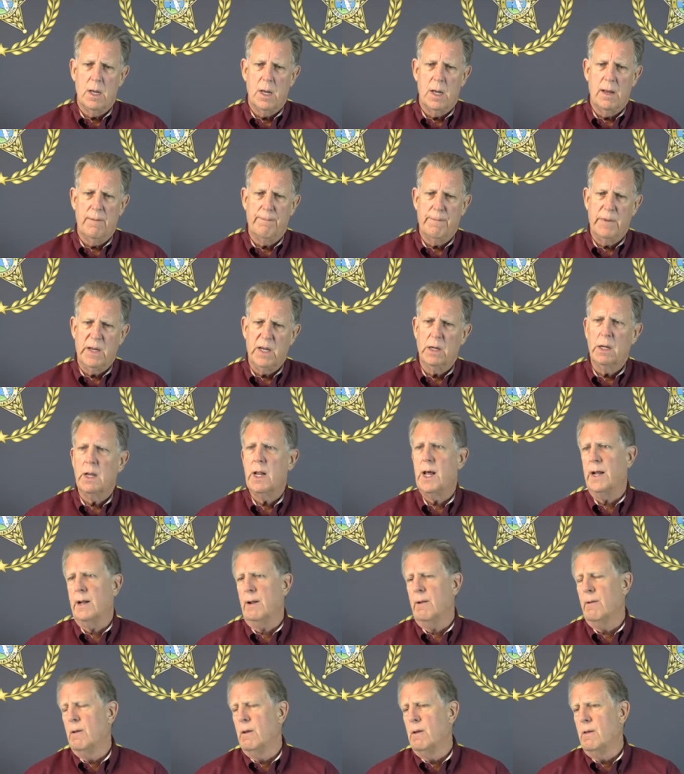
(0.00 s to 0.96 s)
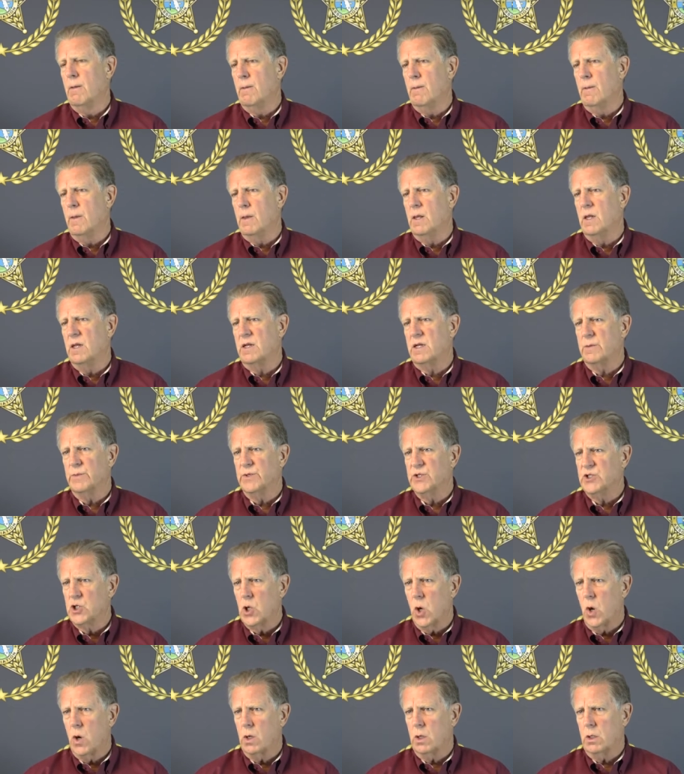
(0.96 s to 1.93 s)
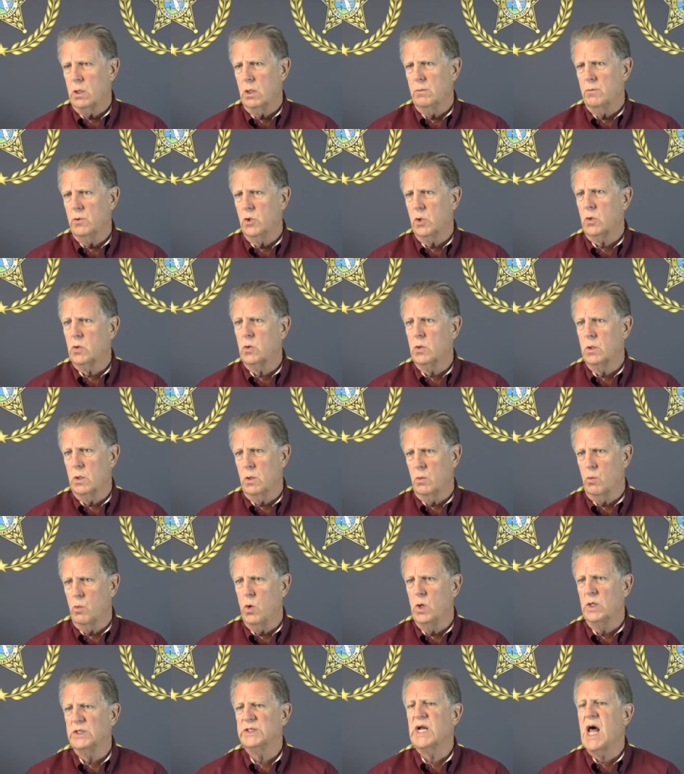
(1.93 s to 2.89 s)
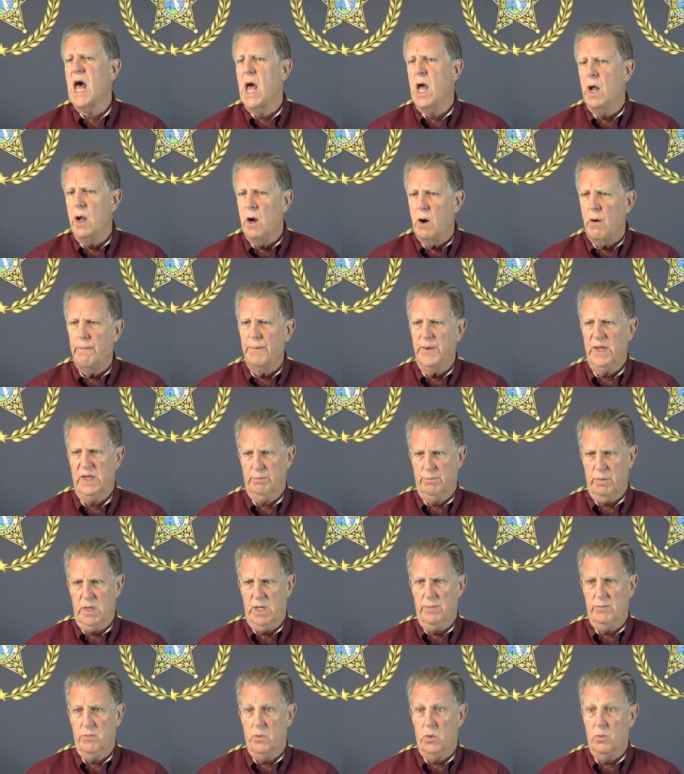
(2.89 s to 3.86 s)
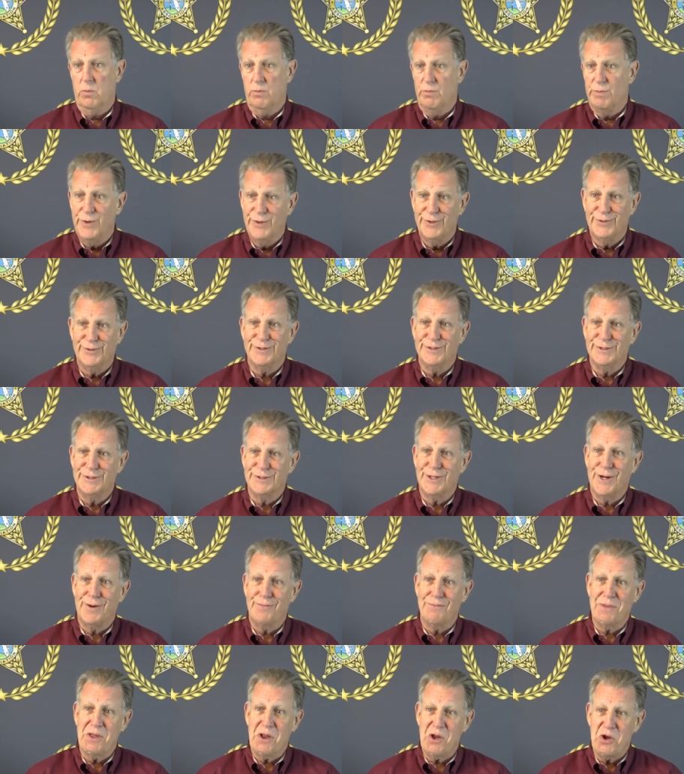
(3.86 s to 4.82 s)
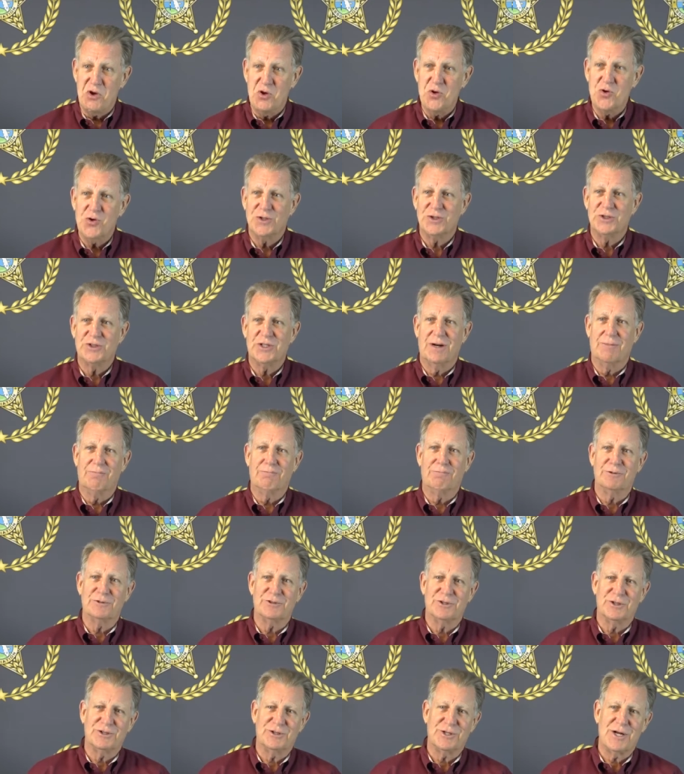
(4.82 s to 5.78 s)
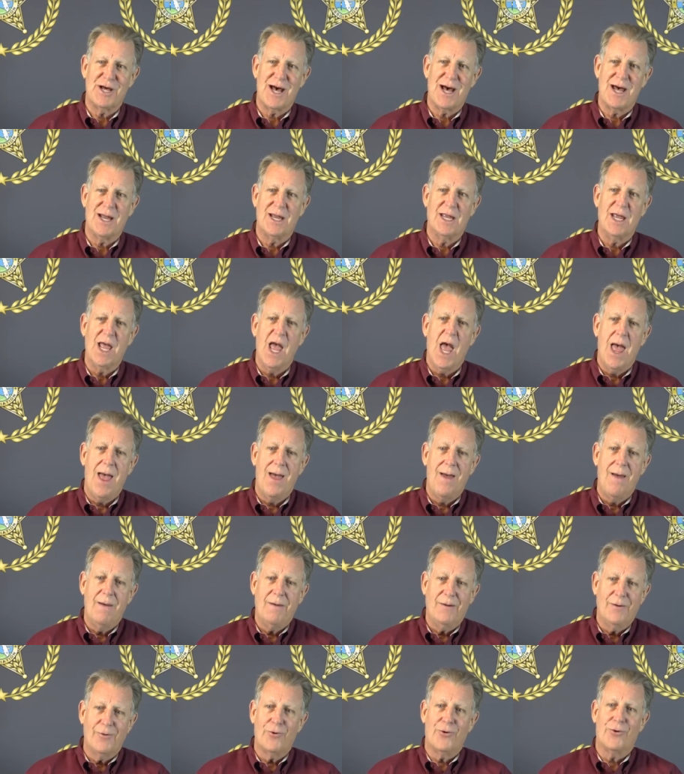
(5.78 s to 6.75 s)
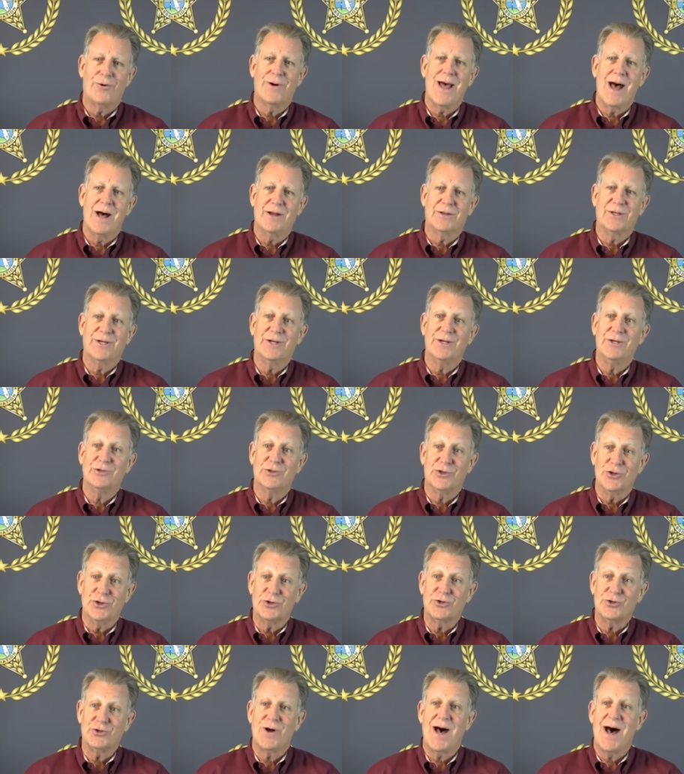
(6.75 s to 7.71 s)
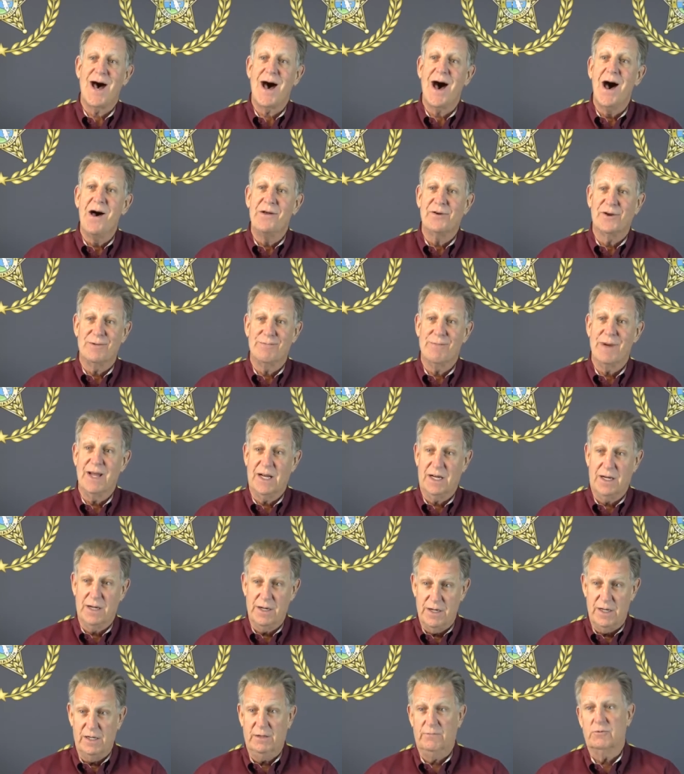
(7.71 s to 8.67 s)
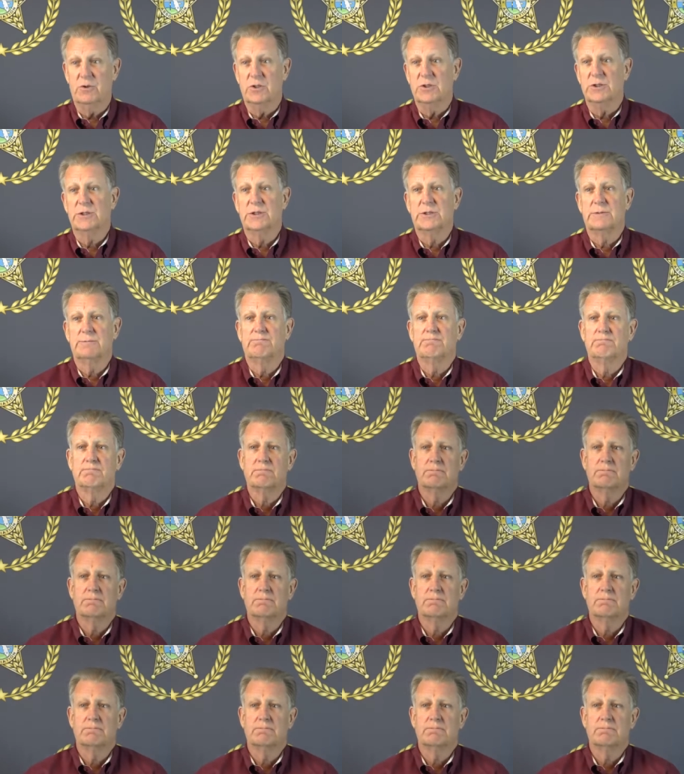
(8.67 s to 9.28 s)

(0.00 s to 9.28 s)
and feel like that the majority of your career was helping people, doing something for society, going out there to try to make a difference.